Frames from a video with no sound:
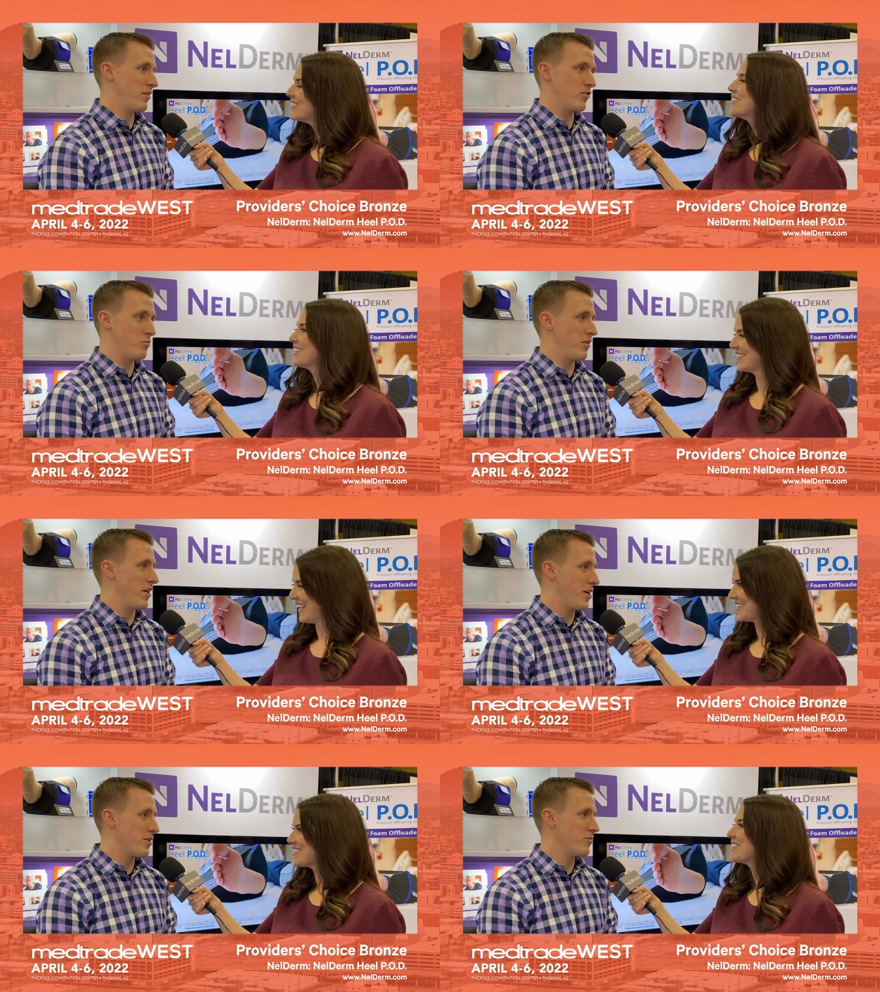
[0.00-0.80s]
Speaker 1: message me
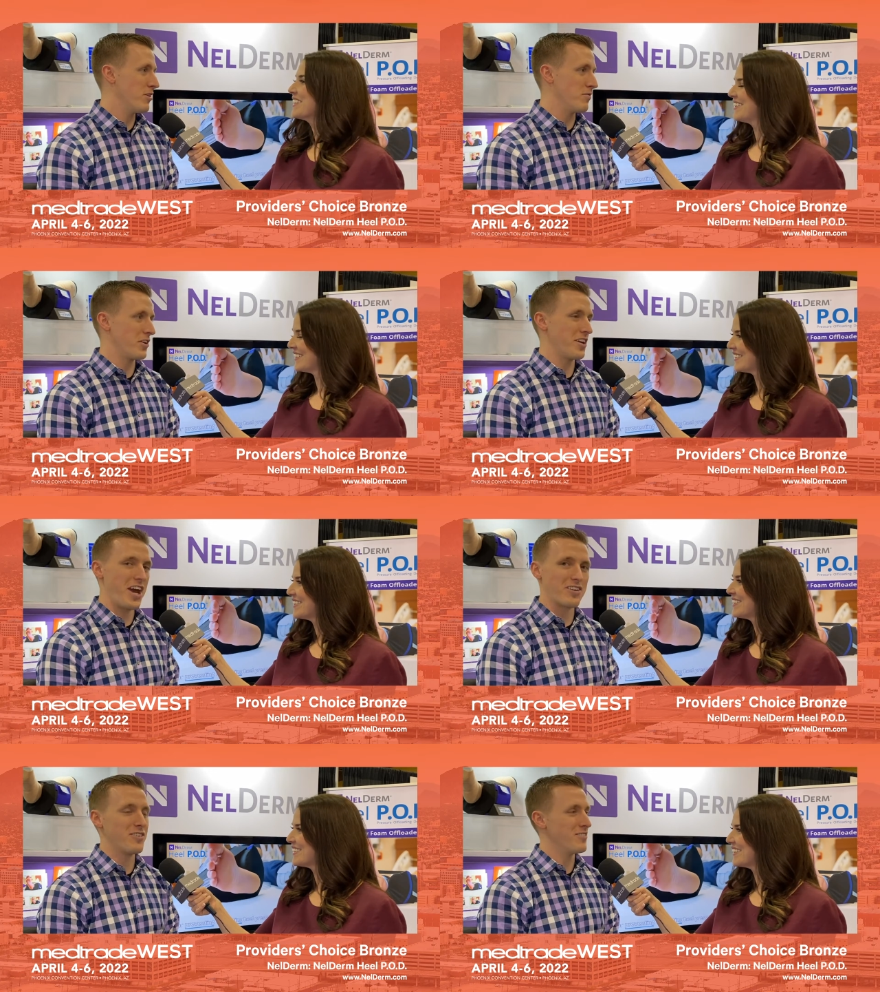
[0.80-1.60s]
there. Love to
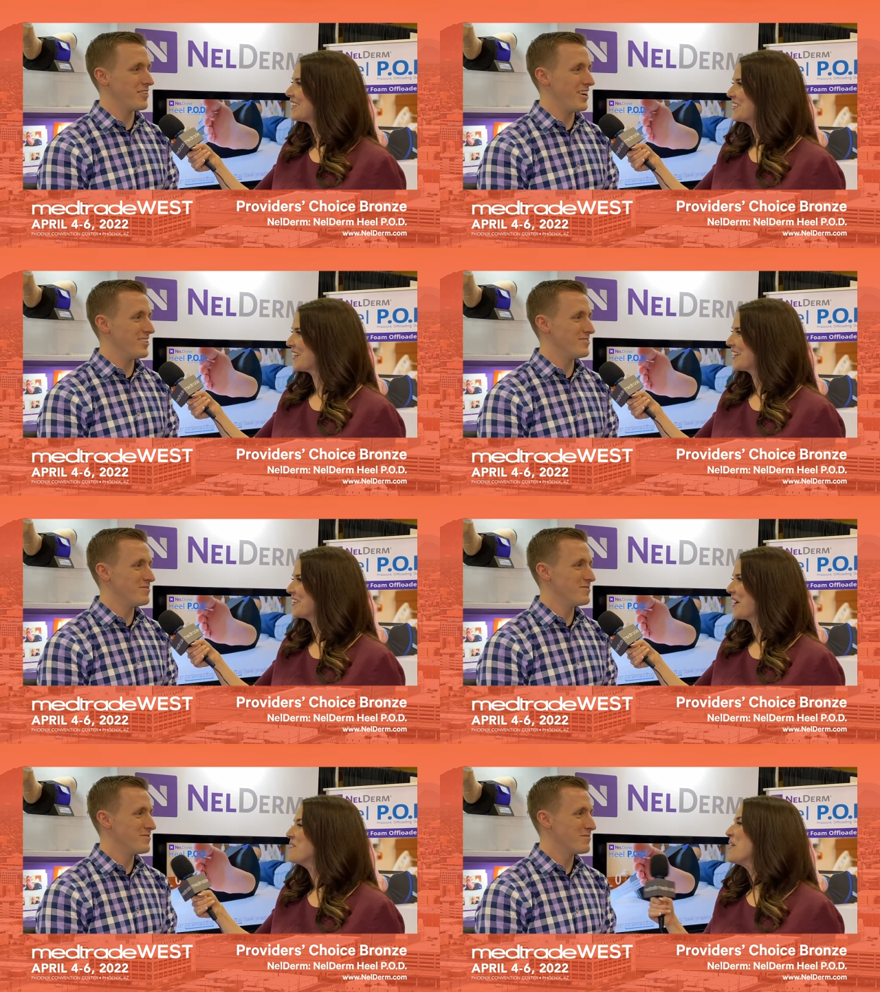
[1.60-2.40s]
connect. Yeah.
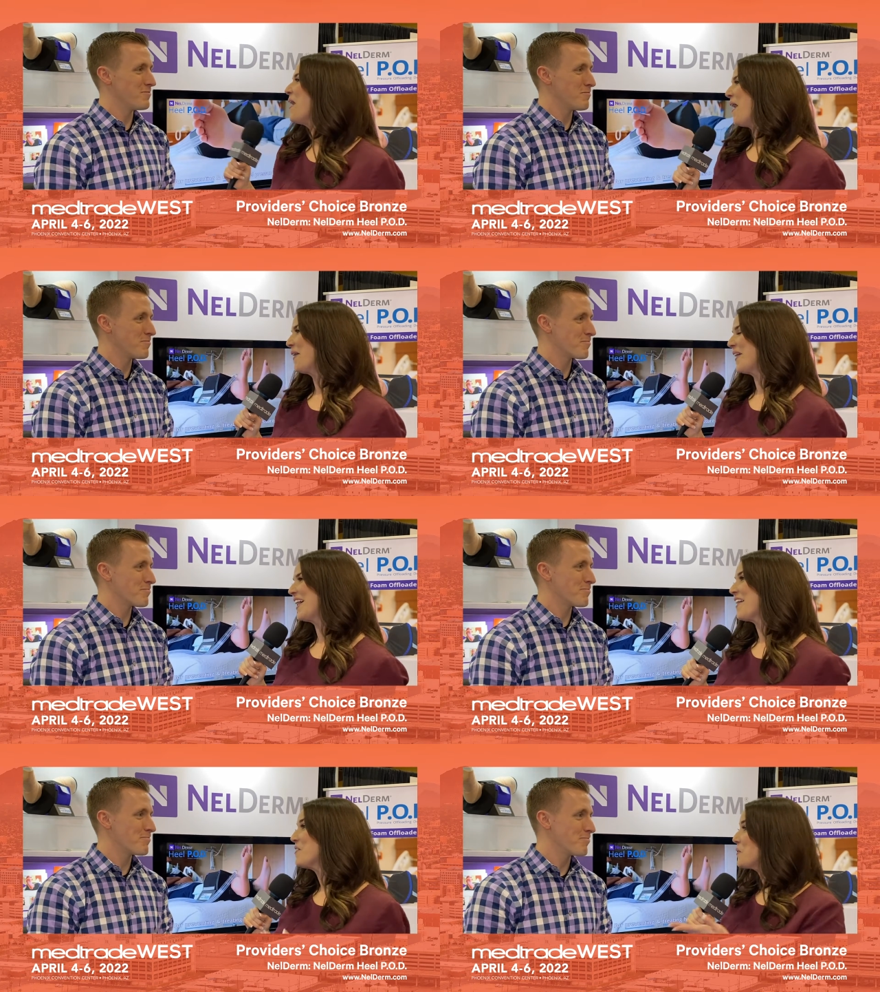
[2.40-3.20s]
Speaker 2: All right,
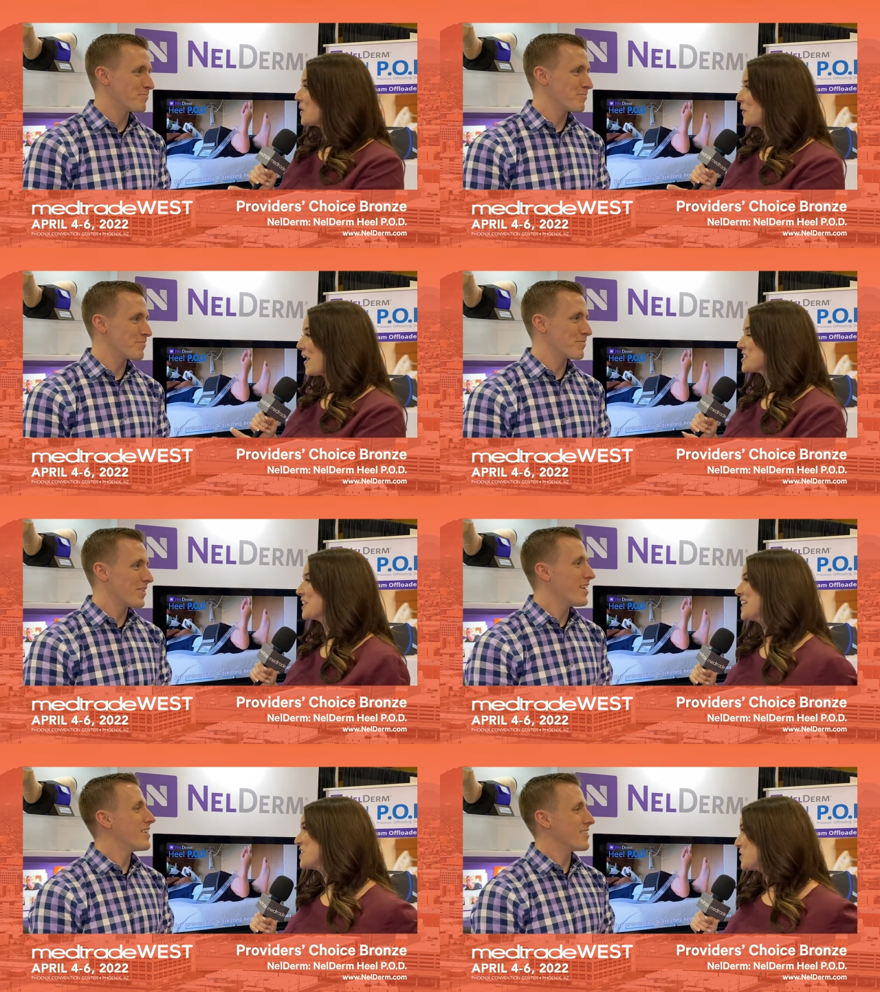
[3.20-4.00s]
Kevin, well,
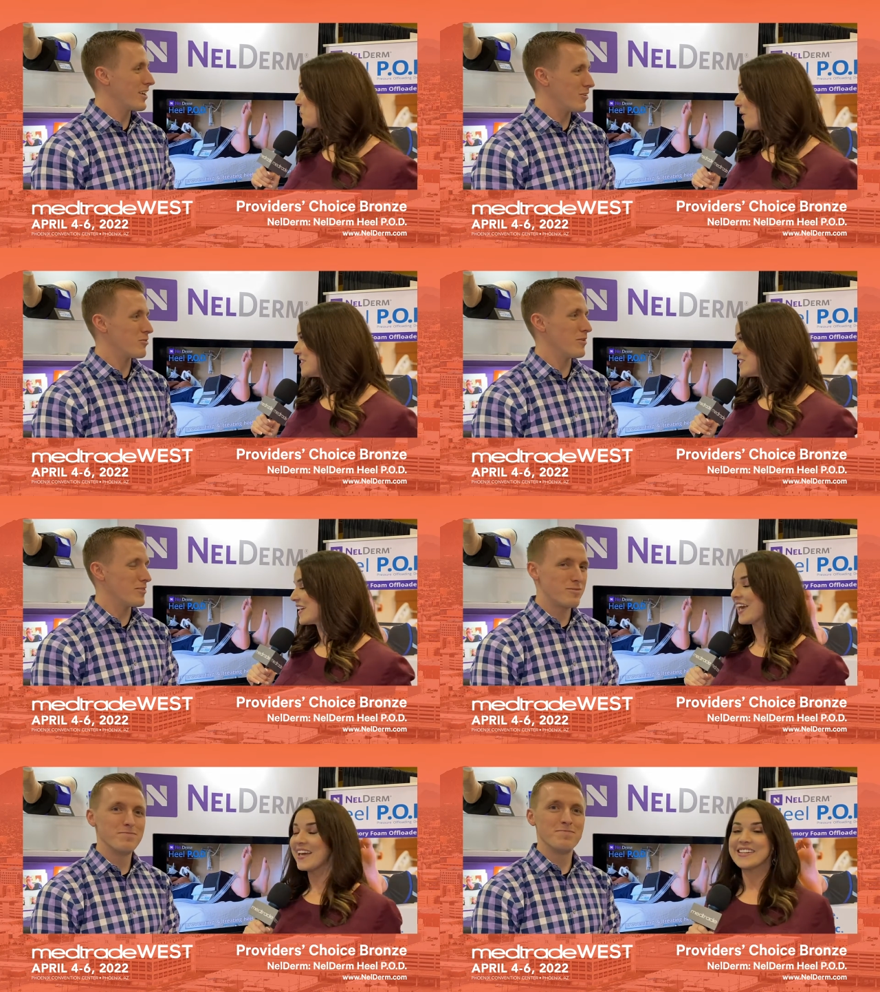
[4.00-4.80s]
congratulations once
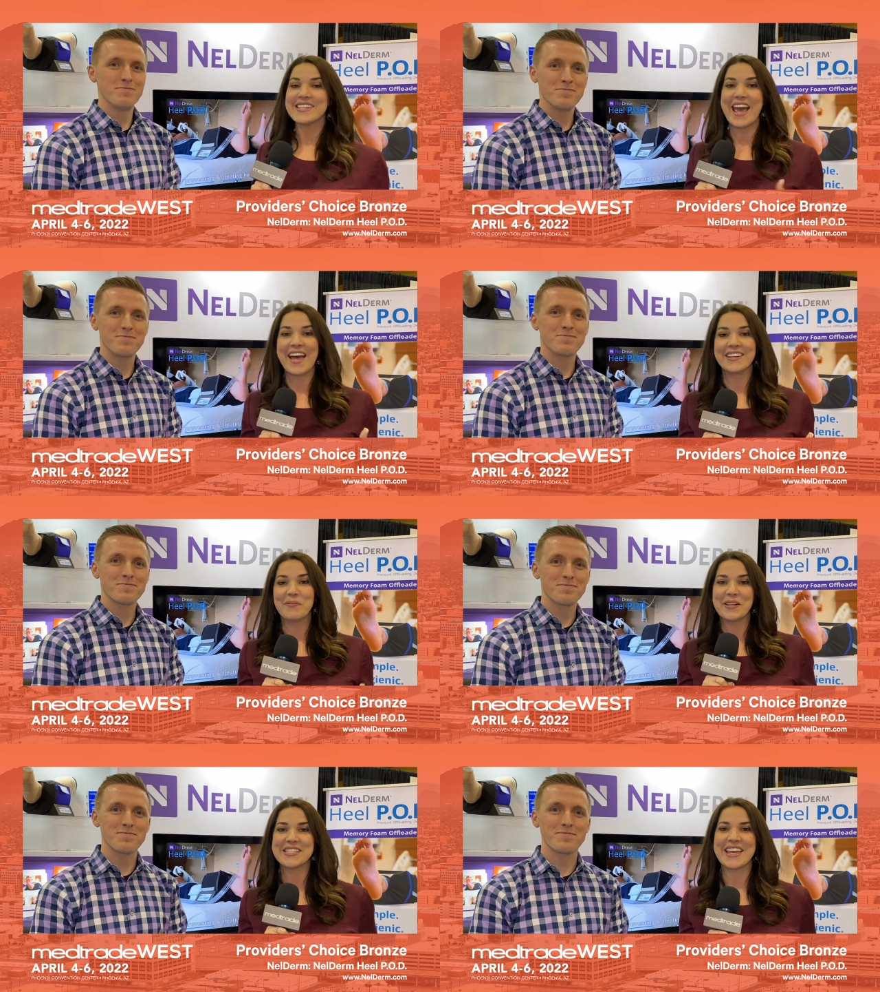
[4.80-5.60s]
again. And
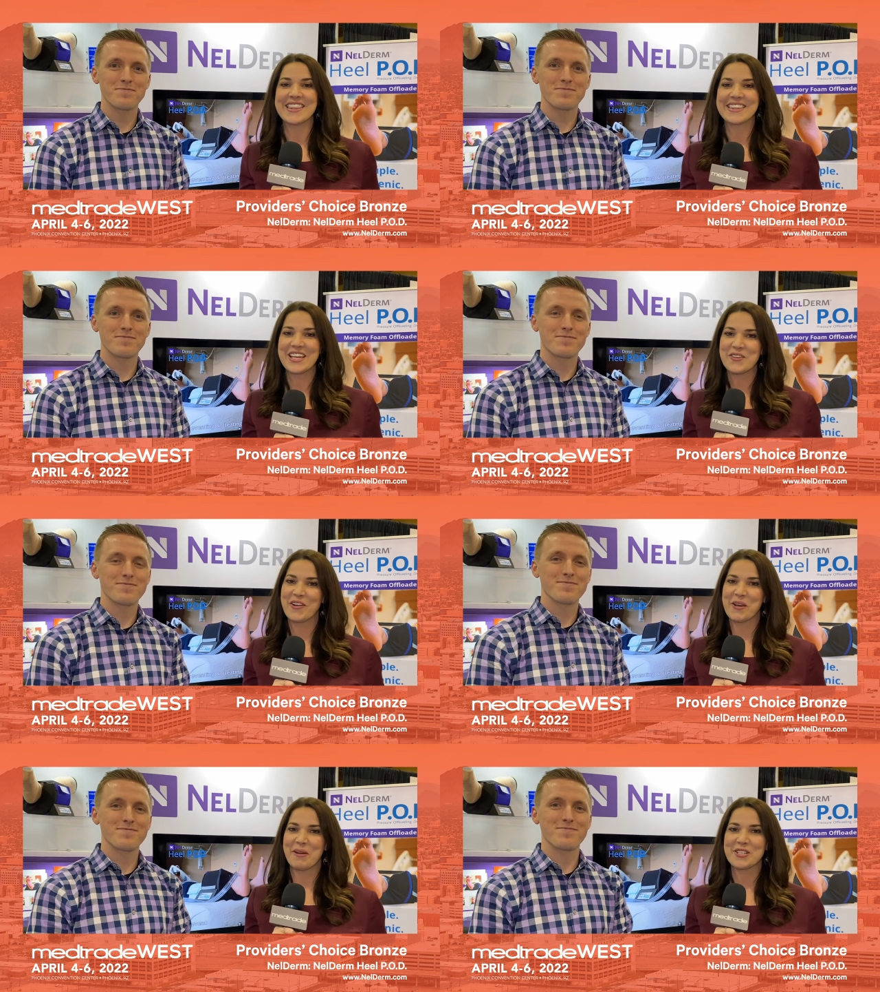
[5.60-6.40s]
once again, thank you
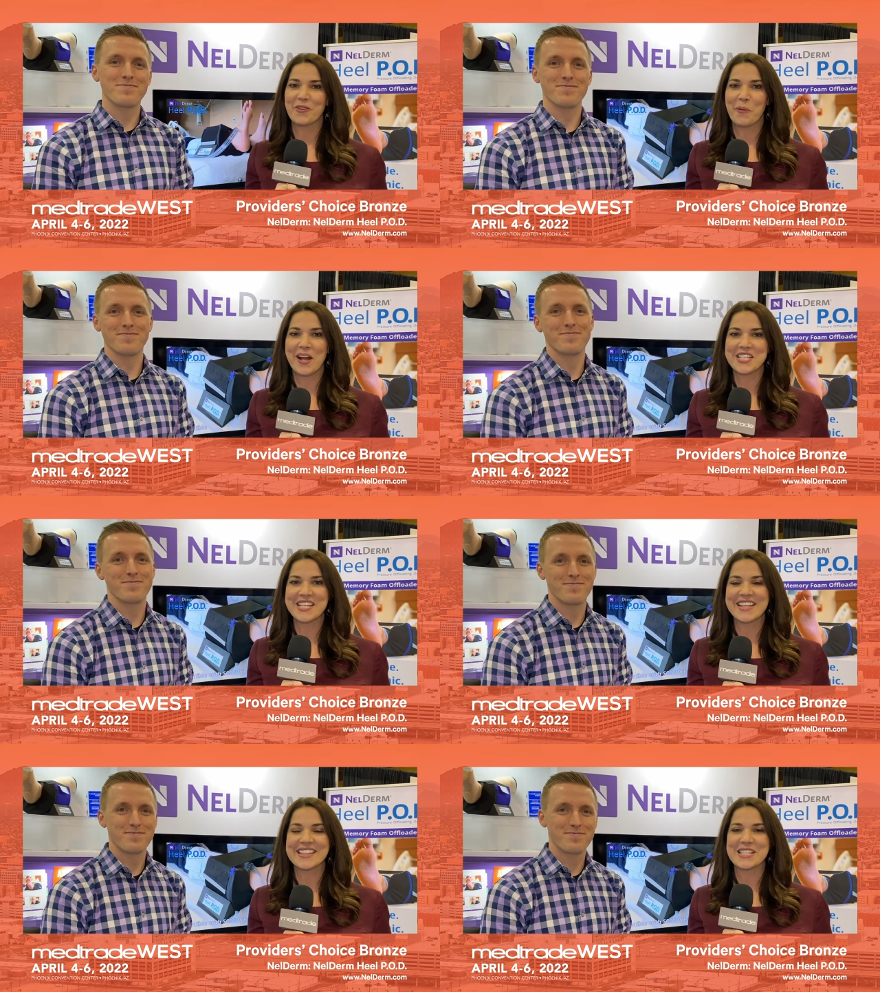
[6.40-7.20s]
very much for
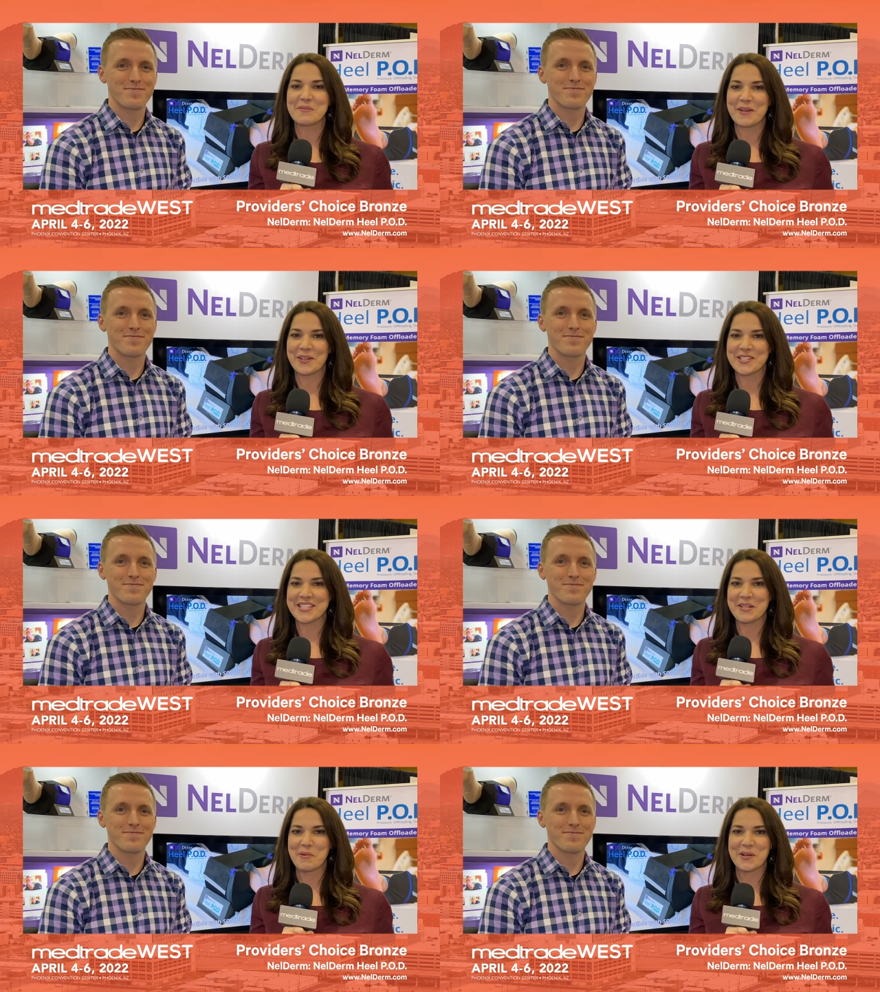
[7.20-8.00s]
watching. This has been
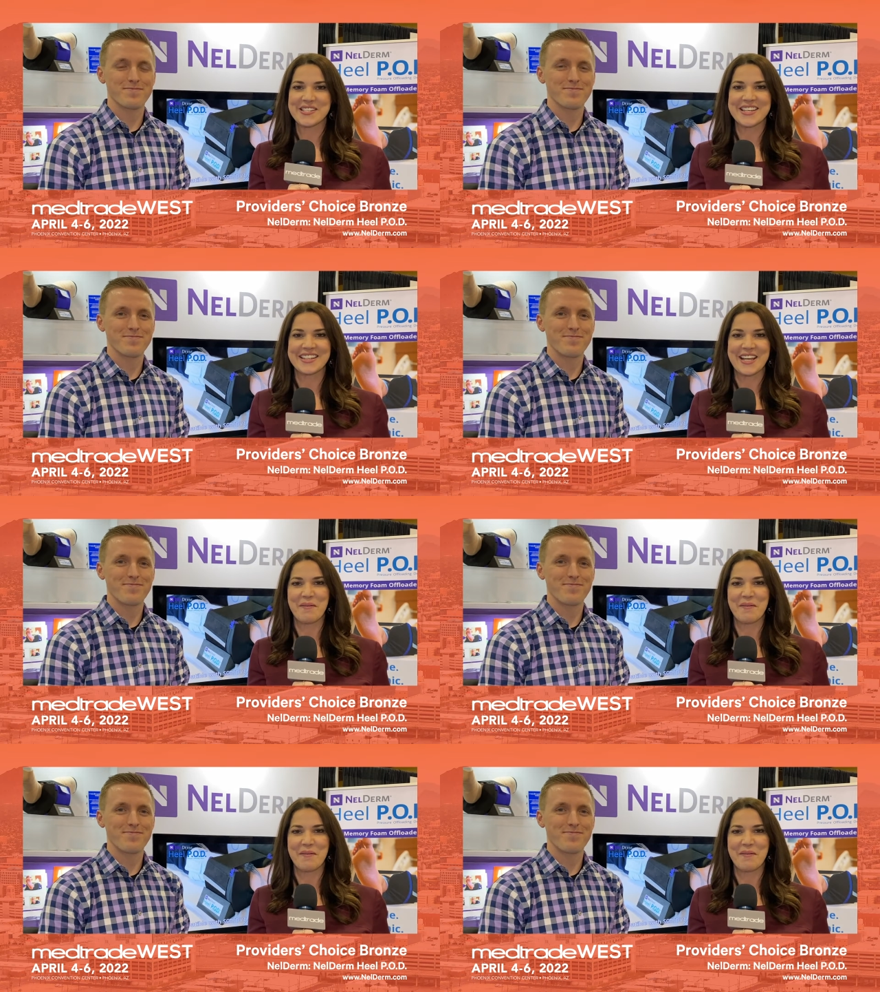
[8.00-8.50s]
Christina Morrison